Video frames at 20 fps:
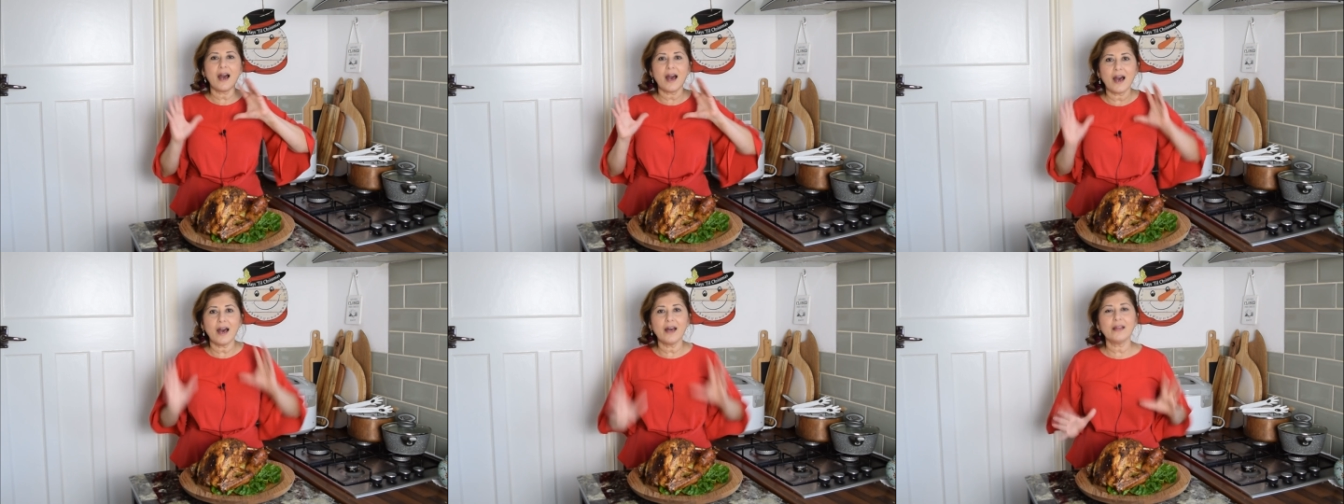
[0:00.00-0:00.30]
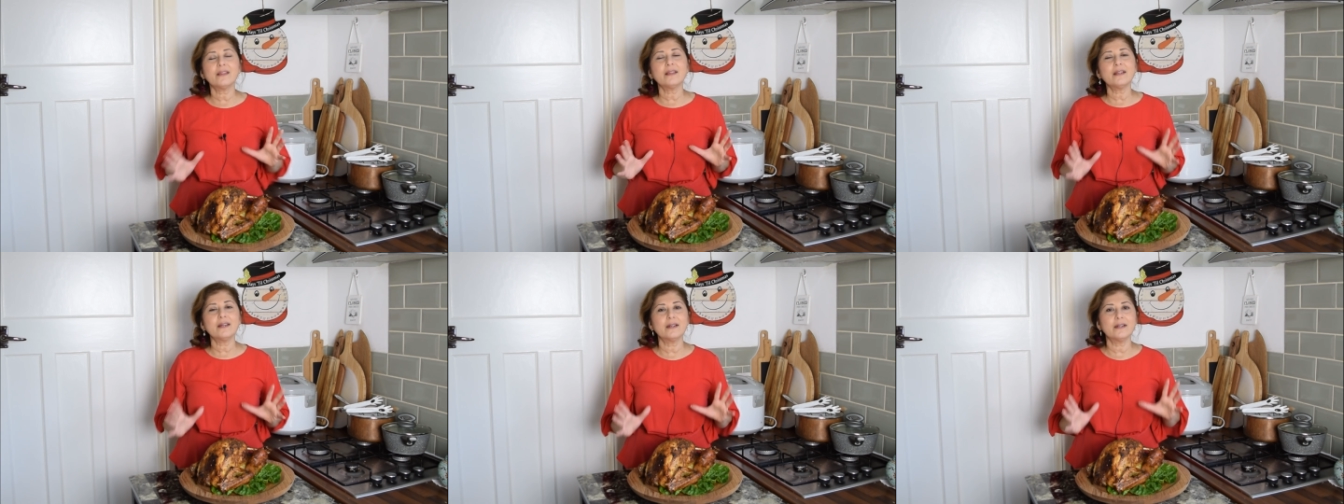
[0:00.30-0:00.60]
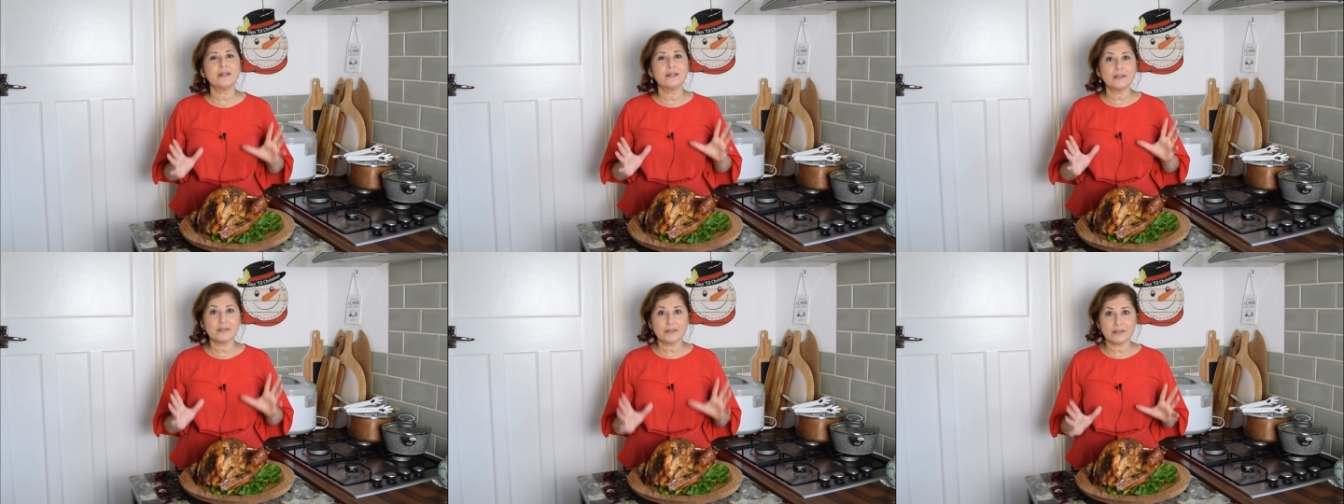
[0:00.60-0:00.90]

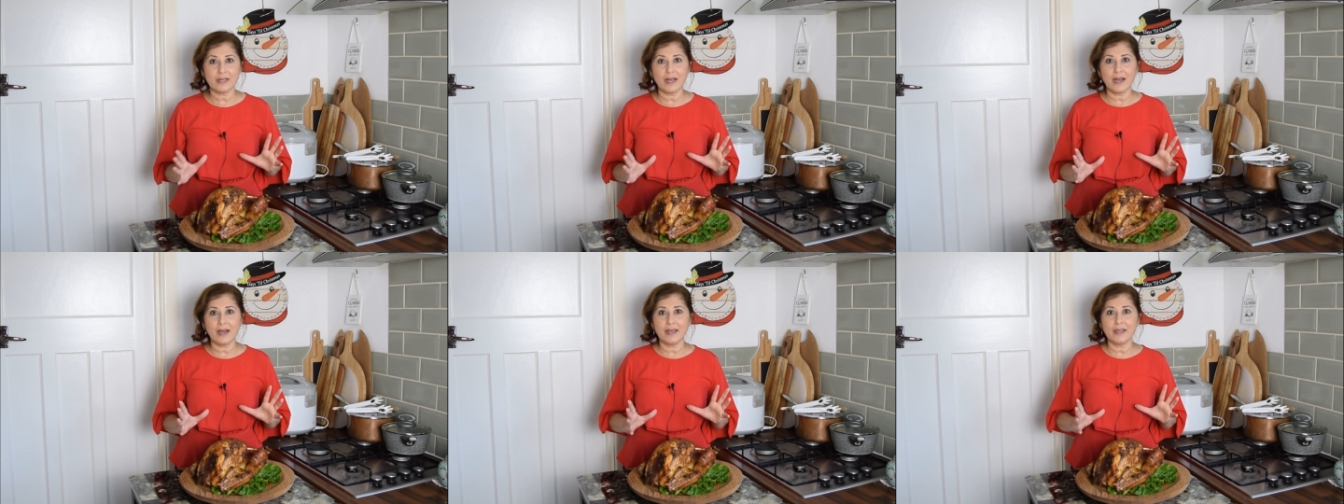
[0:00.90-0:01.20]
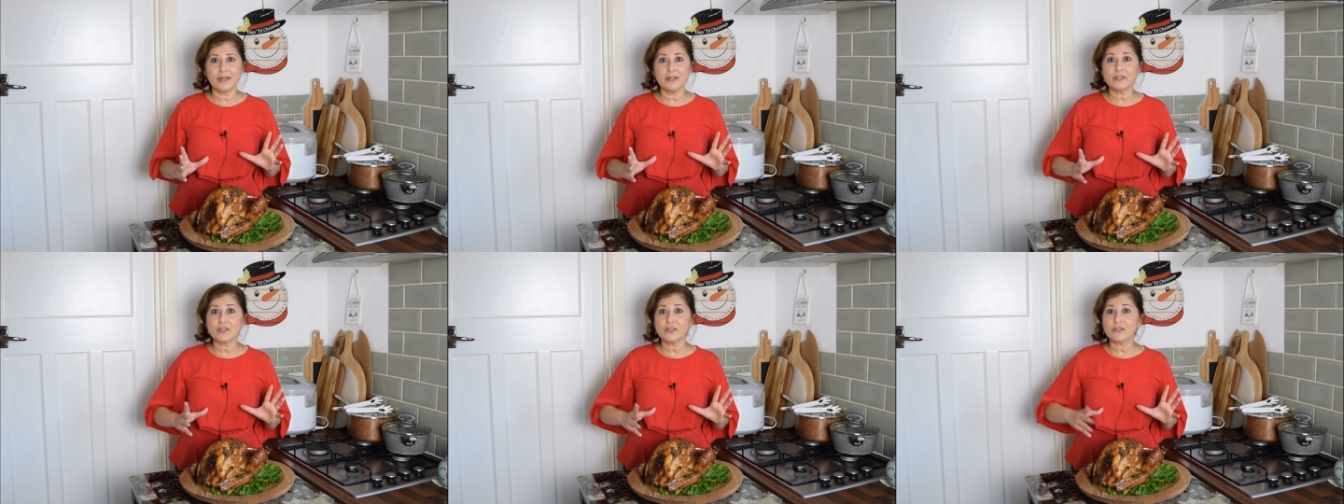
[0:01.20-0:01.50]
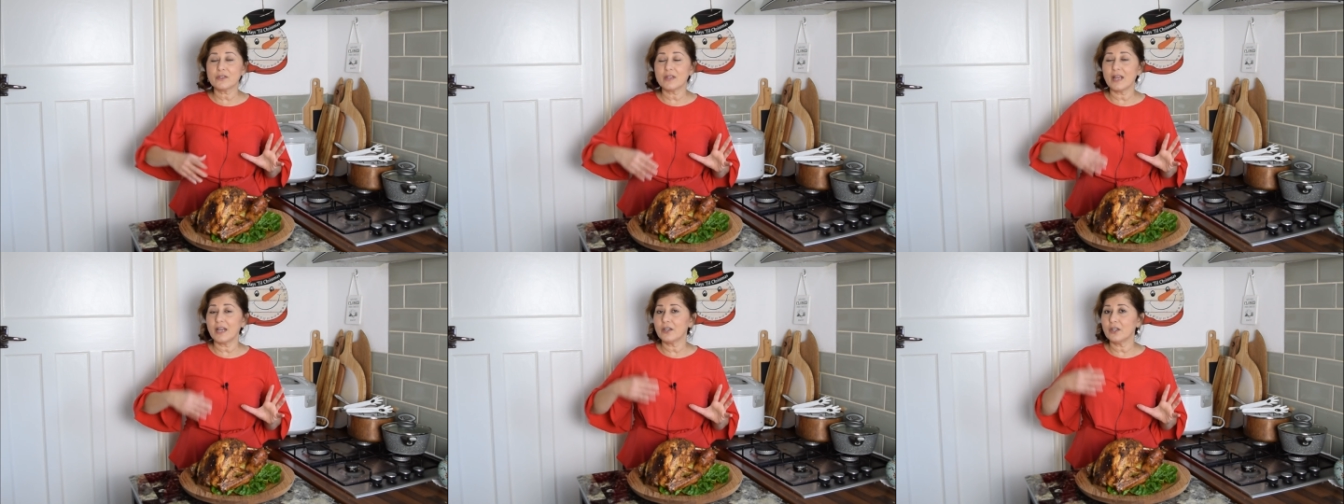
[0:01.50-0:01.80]
other
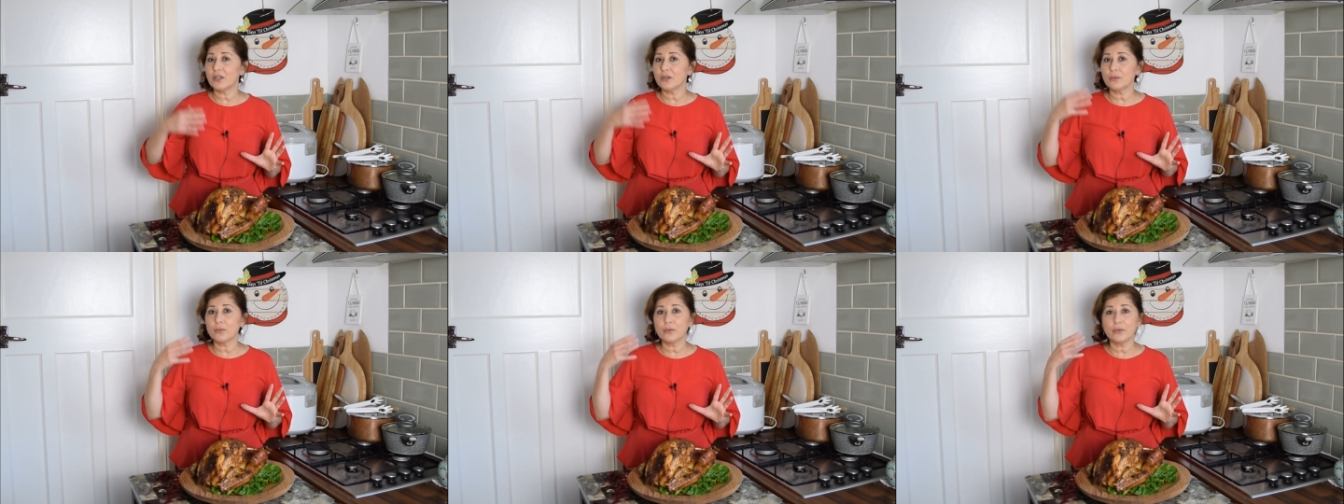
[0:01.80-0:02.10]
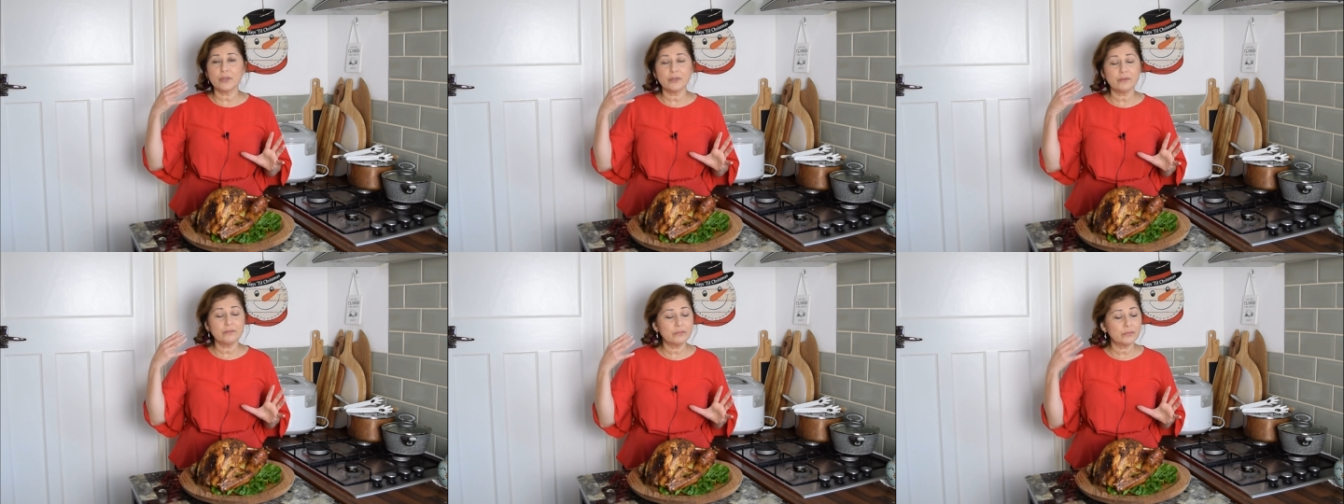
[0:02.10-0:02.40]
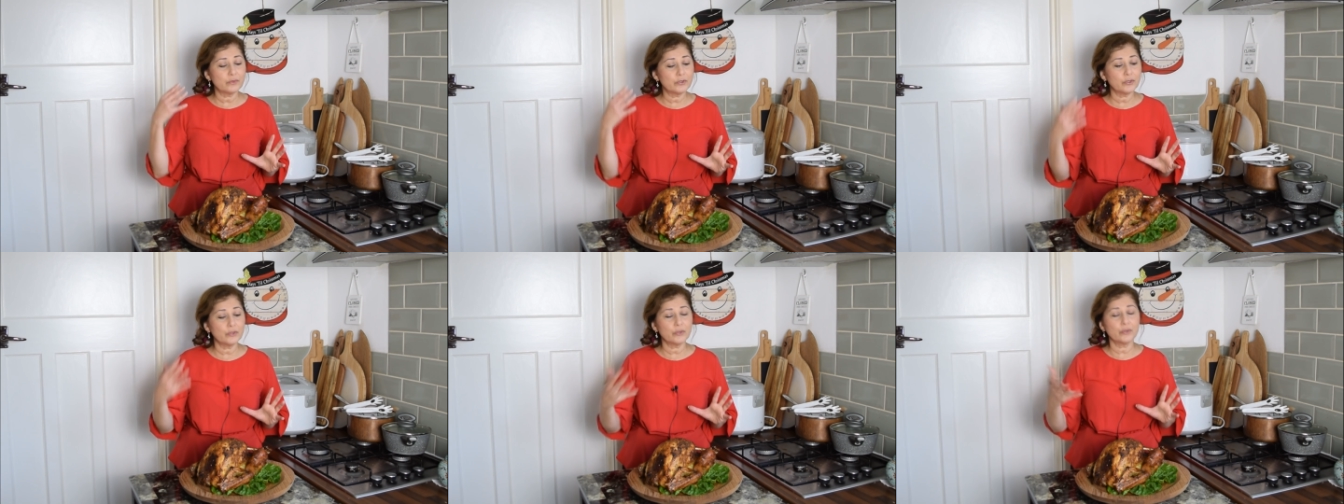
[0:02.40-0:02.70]
sides that you would
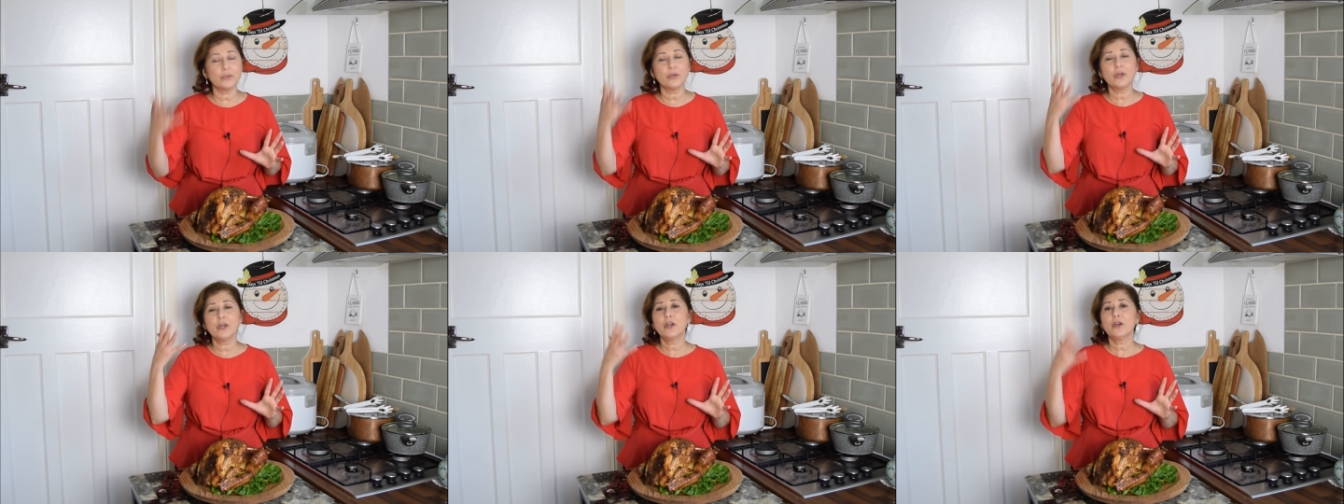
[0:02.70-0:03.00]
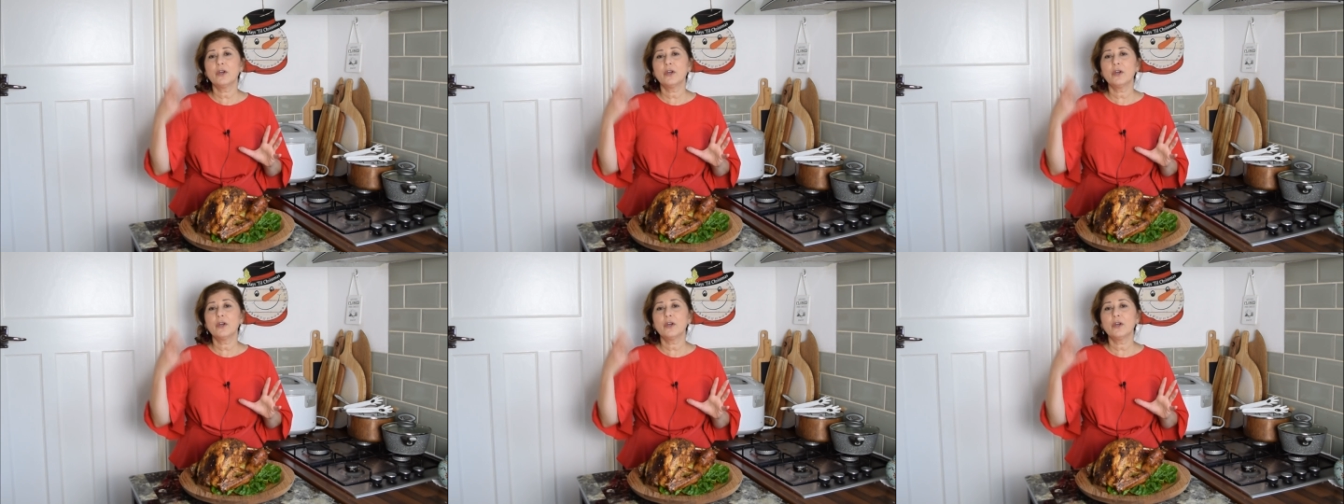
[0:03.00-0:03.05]
do